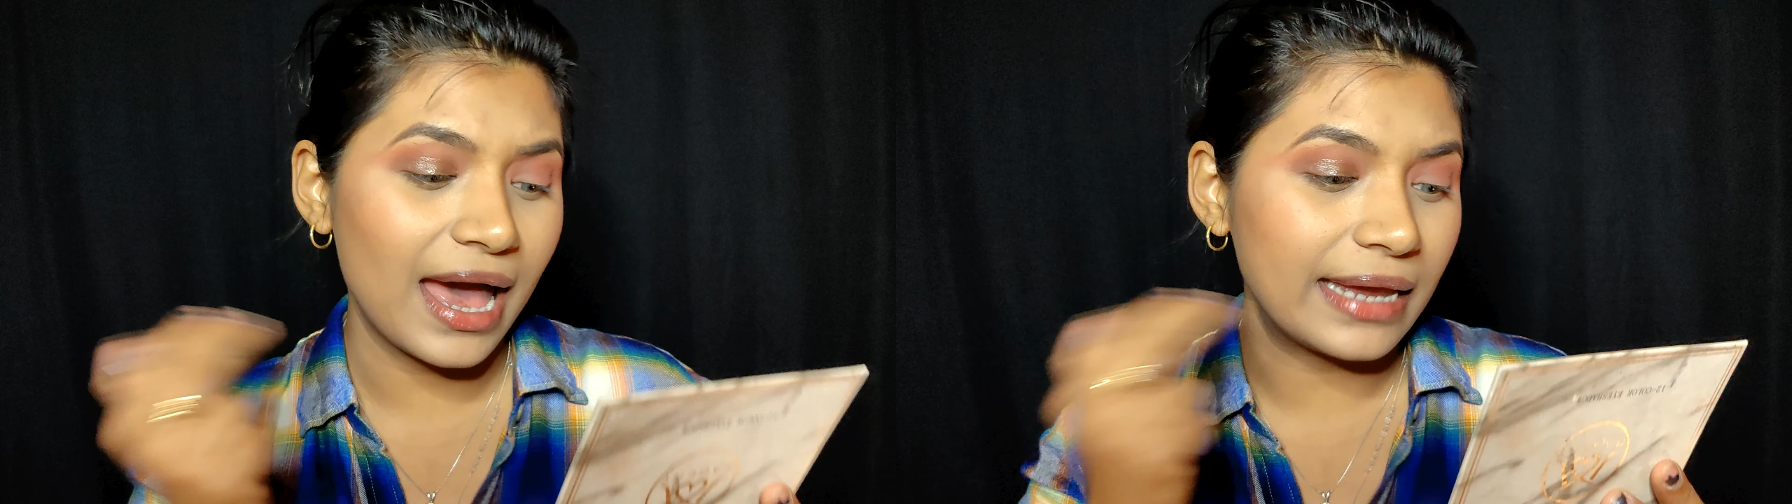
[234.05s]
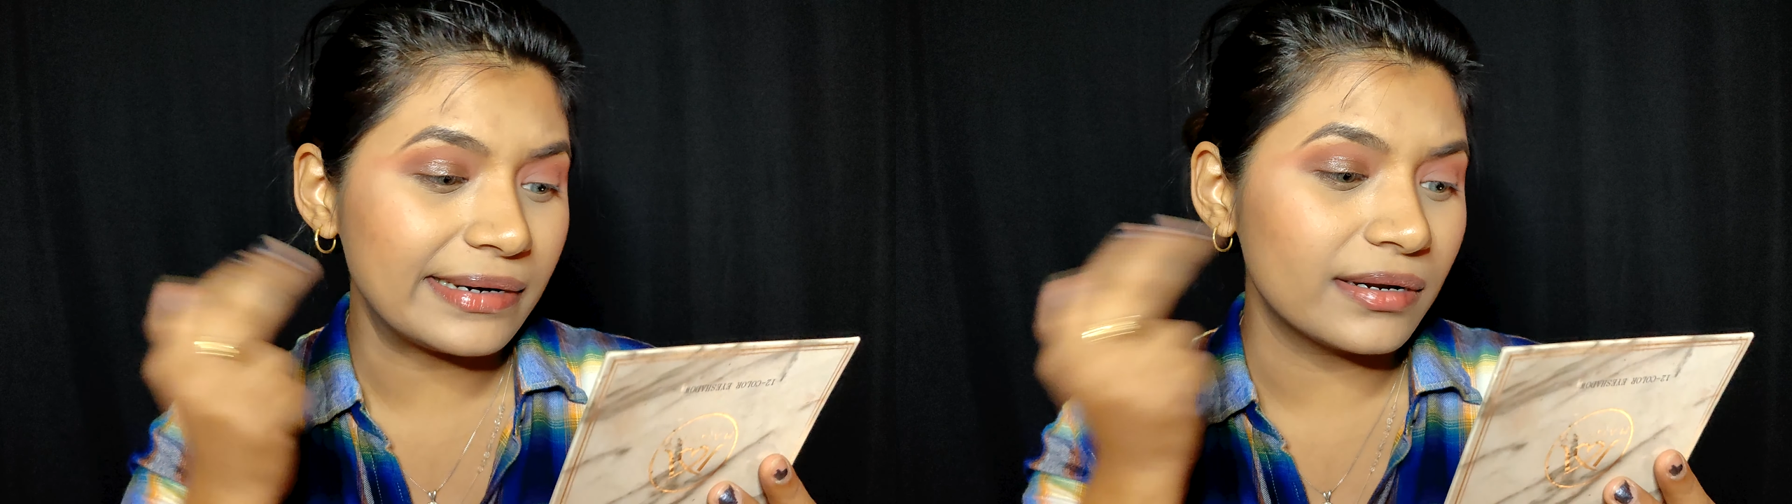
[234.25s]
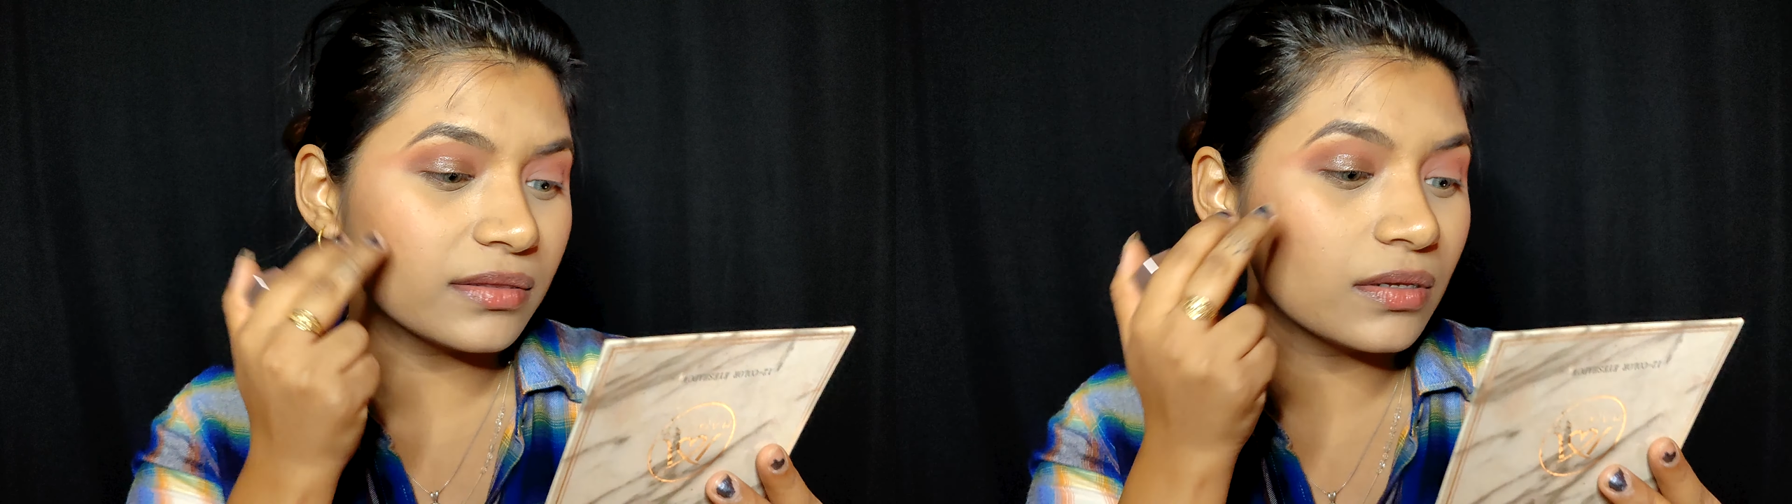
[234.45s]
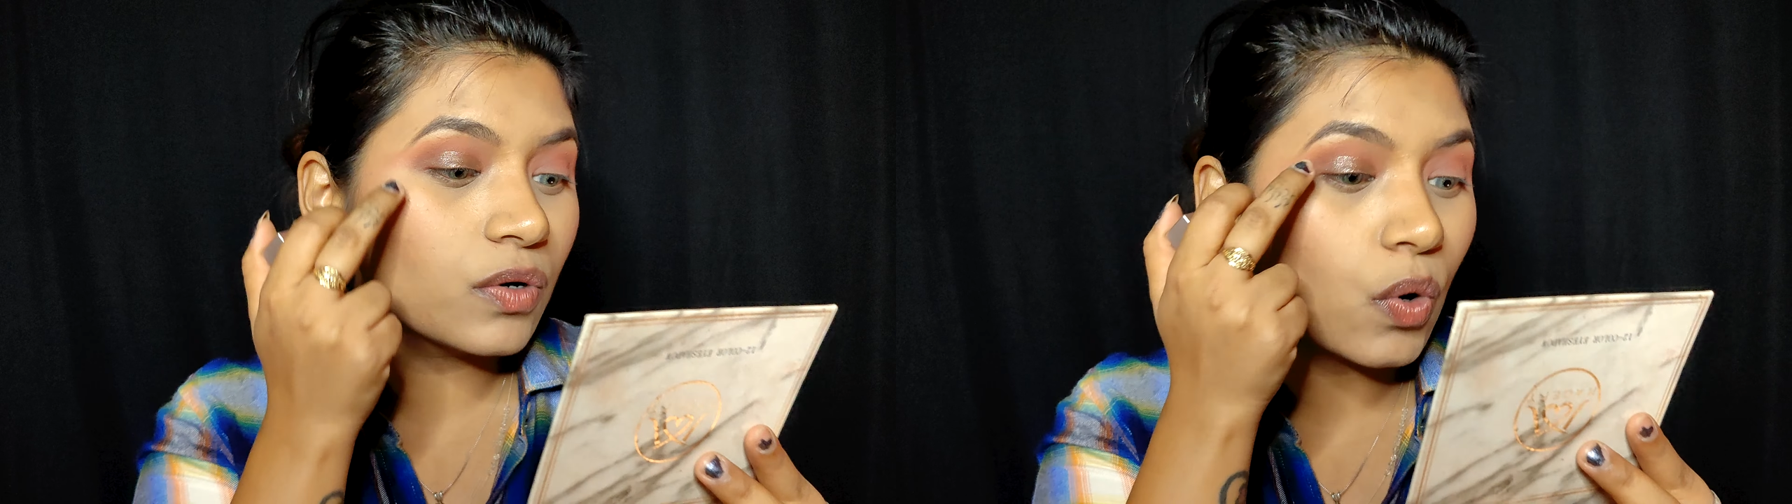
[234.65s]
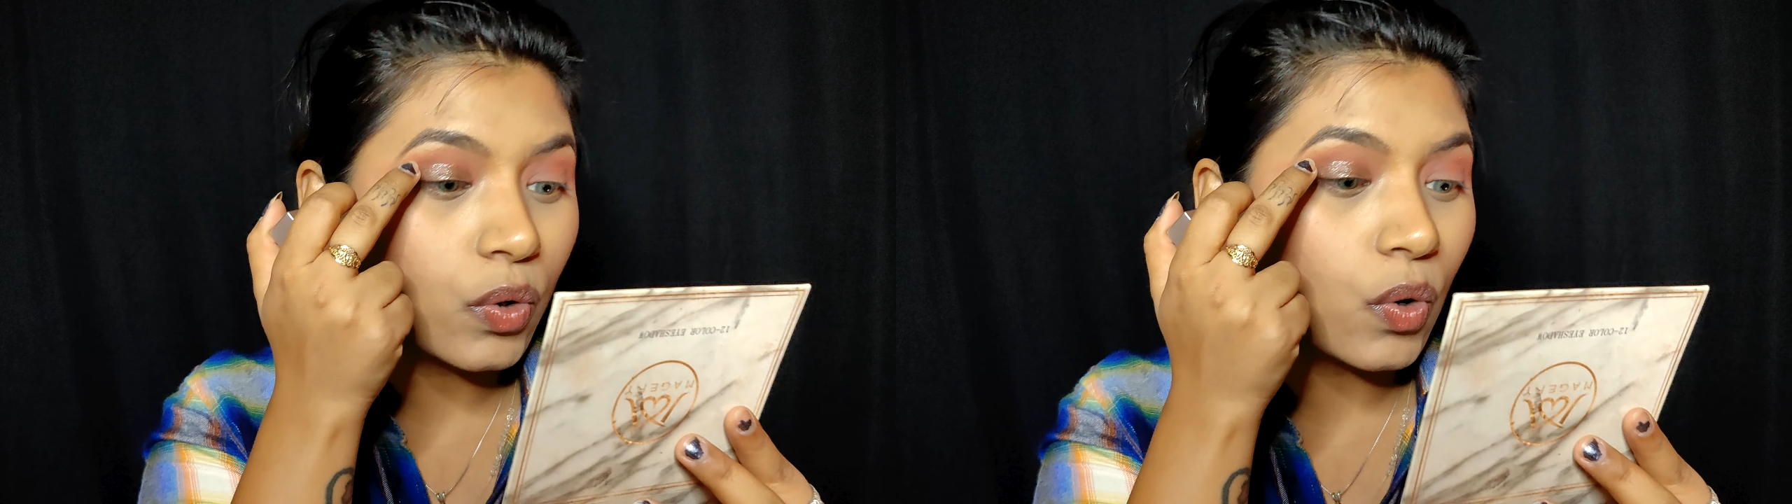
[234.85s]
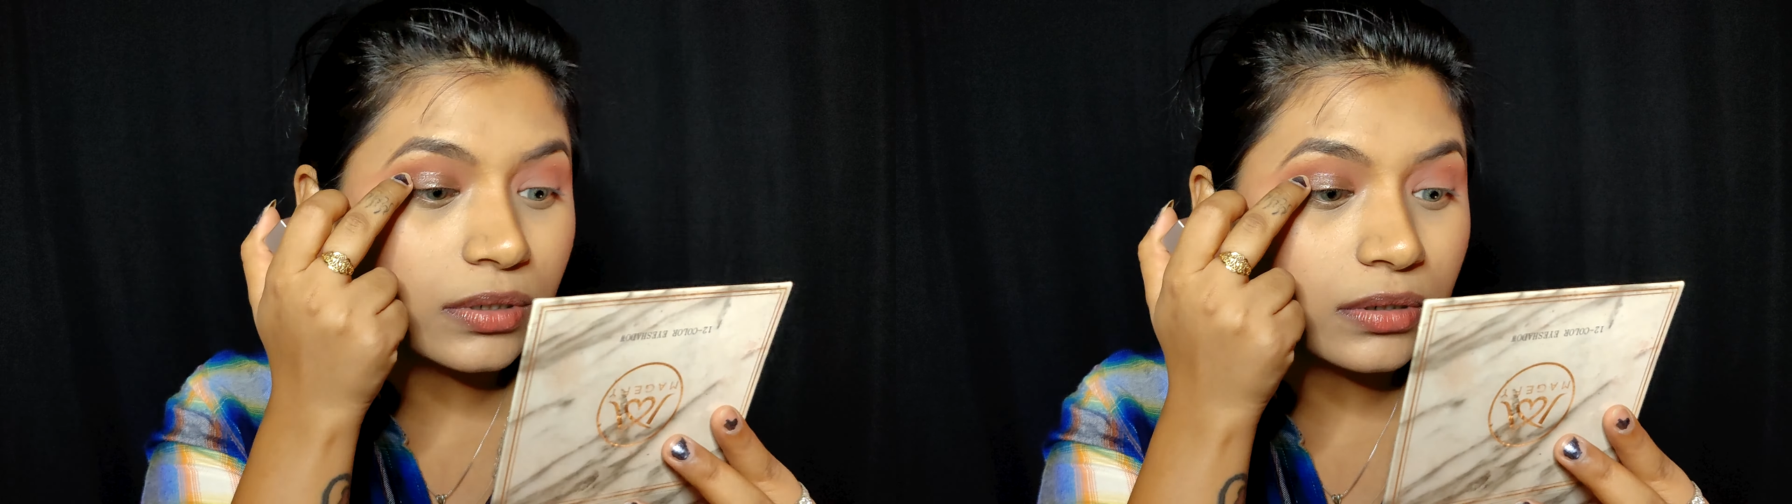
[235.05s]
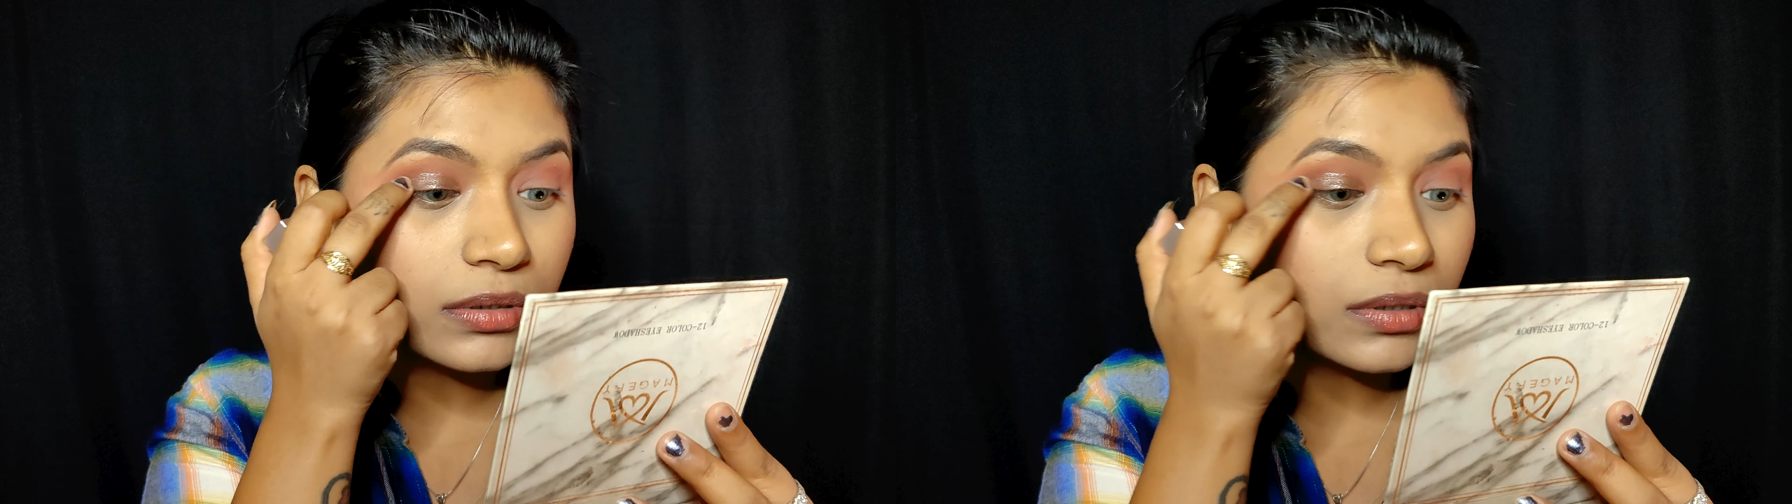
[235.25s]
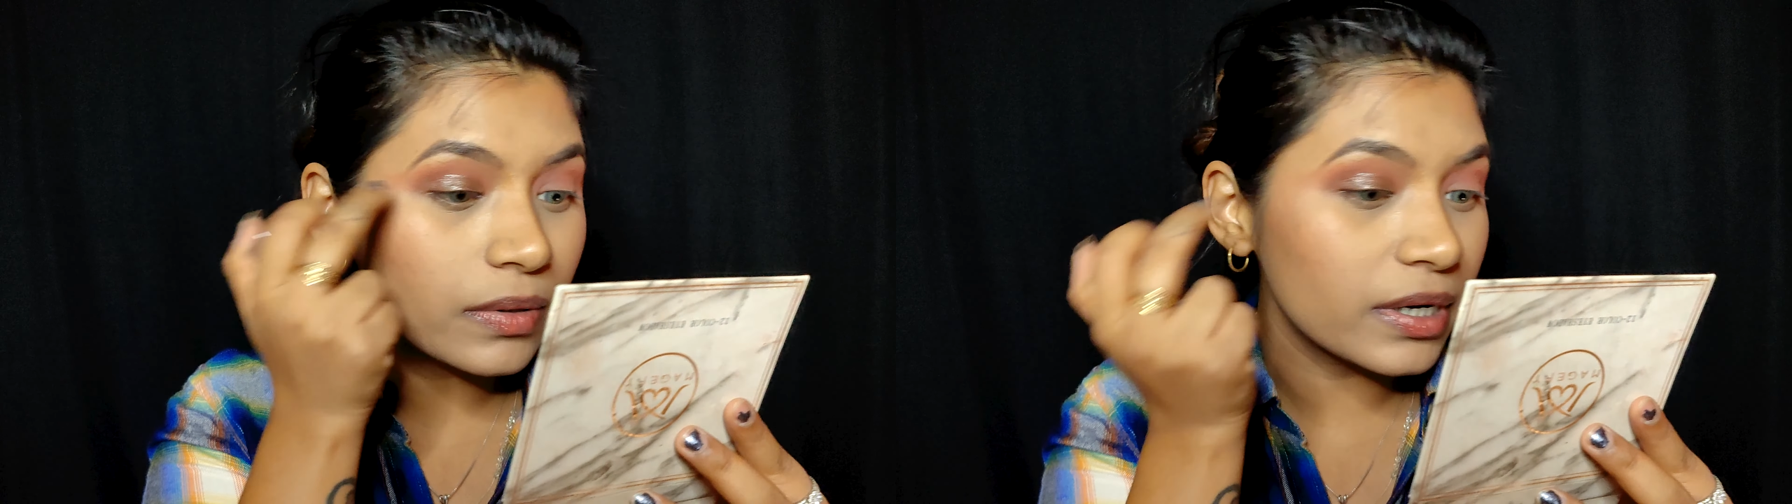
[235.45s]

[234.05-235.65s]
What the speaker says: another coat to it.